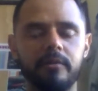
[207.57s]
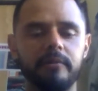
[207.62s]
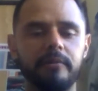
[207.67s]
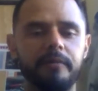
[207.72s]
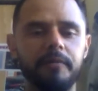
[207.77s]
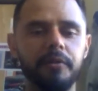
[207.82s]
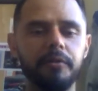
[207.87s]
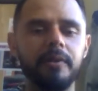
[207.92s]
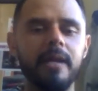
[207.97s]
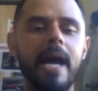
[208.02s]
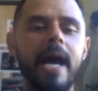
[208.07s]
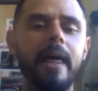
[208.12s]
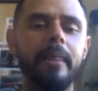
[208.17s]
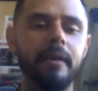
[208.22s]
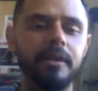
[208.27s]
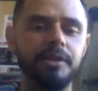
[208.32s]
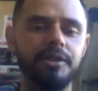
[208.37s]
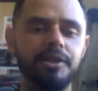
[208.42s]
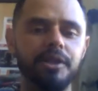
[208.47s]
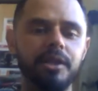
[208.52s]
field
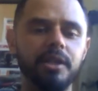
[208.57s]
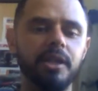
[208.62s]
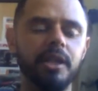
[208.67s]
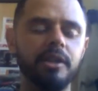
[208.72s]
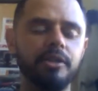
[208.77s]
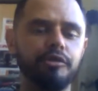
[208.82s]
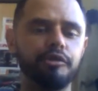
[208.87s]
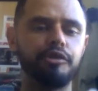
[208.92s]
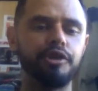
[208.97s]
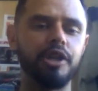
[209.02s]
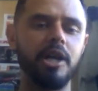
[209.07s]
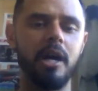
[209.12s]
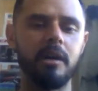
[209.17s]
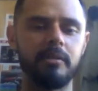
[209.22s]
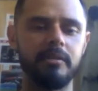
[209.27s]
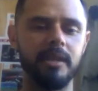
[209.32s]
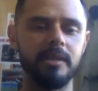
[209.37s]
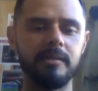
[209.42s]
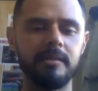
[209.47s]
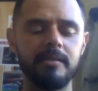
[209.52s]
energy and your
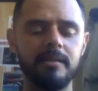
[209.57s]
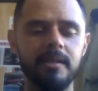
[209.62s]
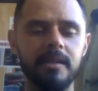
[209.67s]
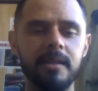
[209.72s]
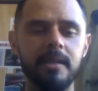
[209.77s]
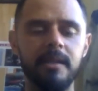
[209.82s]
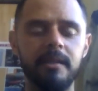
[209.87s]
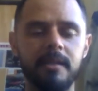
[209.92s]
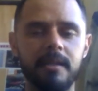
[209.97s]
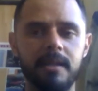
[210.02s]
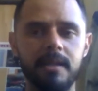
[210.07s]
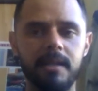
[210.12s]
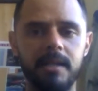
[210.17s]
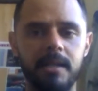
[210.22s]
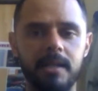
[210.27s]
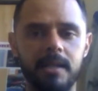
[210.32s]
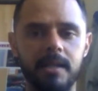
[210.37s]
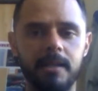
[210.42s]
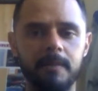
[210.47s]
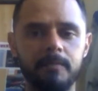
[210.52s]
chakras.
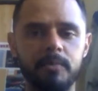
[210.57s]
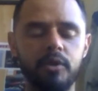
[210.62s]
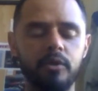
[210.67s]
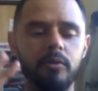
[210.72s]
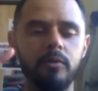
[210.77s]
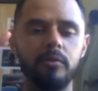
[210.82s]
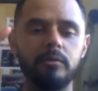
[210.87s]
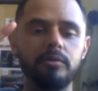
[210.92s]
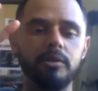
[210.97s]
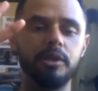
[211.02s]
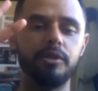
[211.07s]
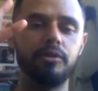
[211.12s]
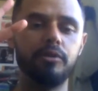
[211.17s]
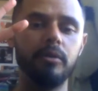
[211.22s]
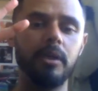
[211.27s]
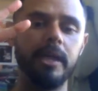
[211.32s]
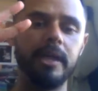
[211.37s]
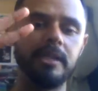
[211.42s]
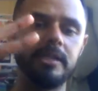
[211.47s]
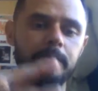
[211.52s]
So the two
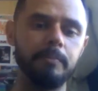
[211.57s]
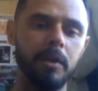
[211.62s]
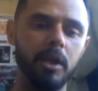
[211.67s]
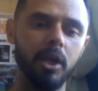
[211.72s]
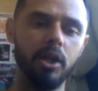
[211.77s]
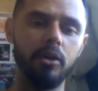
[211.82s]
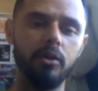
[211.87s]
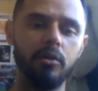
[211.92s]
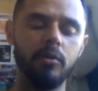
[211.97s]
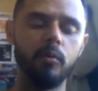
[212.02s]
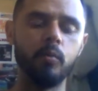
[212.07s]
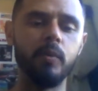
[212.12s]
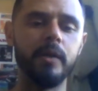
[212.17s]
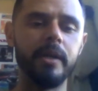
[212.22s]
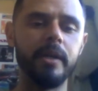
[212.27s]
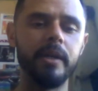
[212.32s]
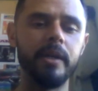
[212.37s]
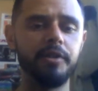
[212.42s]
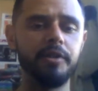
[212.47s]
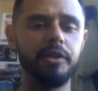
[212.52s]
links below.
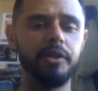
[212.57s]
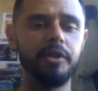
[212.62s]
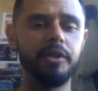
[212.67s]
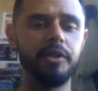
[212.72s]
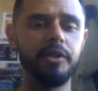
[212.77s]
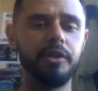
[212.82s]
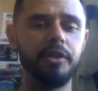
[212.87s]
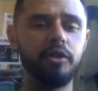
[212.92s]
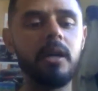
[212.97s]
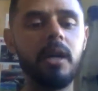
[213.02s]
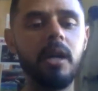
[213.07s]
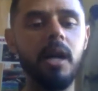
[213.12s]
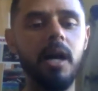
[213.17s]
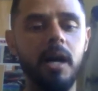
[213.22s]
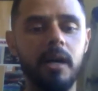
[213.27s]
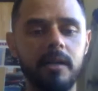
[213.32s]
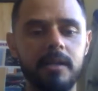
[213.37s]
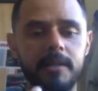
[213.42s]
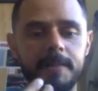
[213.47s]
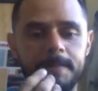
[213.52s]
Whenever you look to the
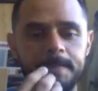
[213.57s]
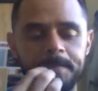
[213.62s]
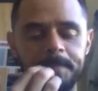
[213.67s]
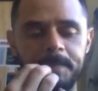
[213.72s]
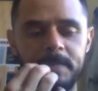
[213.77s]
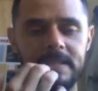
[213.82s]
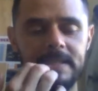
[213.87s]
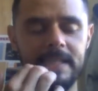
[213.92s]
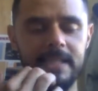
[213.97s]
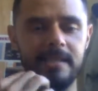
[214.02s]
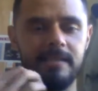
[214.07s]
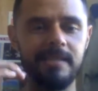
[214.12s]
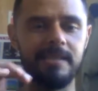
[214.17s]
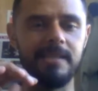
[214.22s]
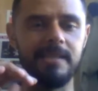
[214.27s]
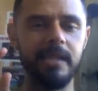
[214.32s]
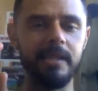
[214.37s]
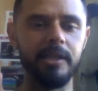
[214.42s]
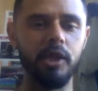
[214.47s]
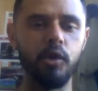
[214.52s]
clock, sun
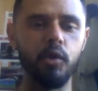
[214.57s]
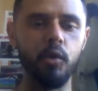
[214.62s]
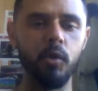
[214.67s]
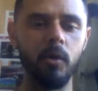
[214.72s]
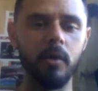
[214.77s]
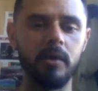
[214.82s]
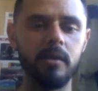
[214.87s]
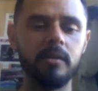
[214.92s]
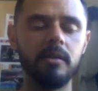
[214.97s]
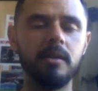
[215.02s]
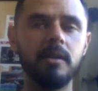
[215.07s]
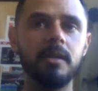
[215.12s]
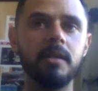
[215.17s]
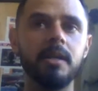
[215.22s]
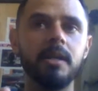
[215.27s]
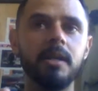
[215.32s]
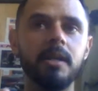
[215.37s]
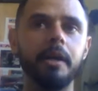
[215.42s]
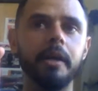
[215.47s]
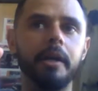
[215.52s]
sign org,
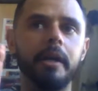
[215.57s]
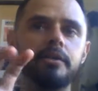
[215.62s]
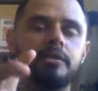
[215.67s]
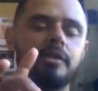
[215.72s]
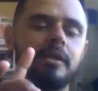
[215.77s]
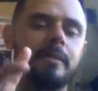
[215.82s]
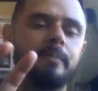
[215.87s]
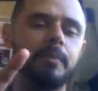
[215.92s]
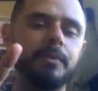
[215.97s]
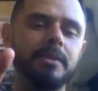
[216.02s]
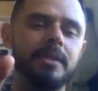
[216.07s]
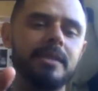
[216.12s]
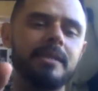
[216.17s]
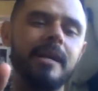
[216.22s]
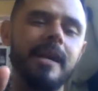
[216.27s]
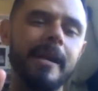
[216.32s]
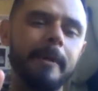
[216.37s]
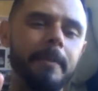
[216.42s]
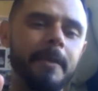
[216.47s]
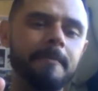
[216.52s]
you can just put the
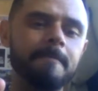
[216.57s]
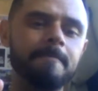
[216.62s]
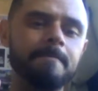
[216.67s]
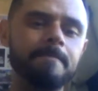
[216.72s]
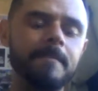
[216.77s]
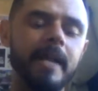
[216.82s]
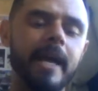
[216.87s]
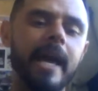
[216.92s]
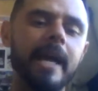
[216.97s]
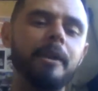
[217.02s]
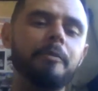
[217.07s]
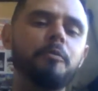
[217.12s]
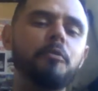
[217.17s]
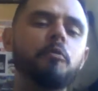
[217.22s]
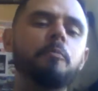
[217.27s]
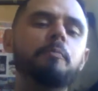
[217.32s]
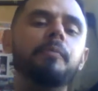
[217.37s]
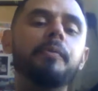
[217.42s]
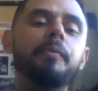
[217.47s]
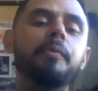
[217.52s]
time, and it
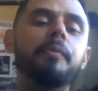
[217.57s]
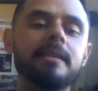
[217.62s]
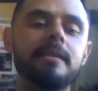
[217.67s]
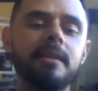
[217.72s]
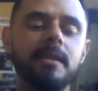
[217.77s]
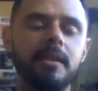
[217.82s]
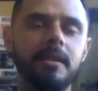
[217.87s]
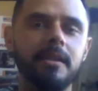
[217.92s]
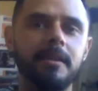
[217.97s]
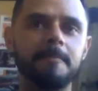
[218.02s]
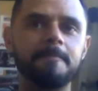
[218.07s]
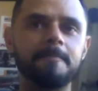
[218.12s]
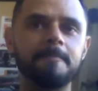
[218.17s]
will bring you